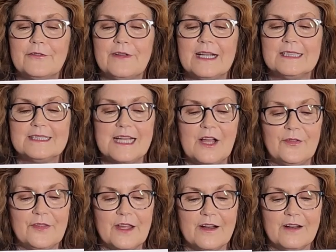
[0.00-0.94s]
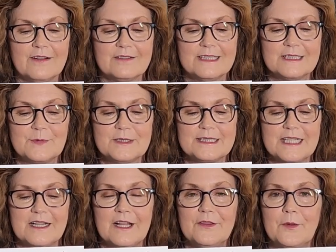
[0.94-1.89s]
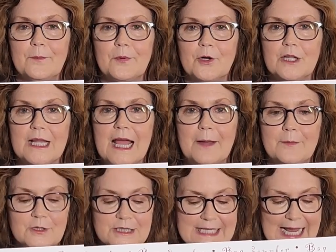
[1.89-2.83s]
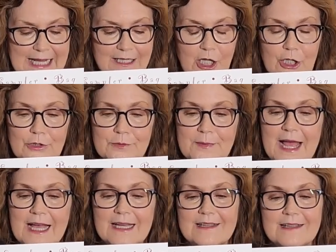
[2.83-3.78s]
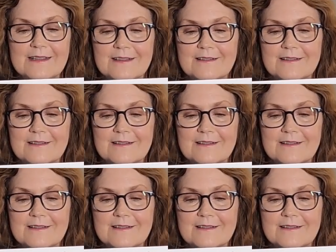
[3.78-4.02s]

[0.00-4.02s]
fans out there. This one's done on the burlap or tan colored bag.